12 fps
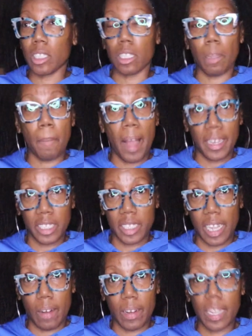to the
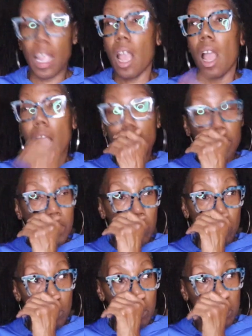monastery
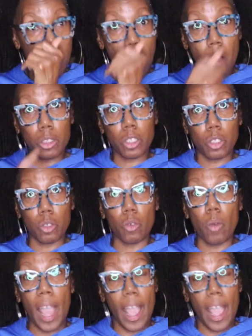to talk to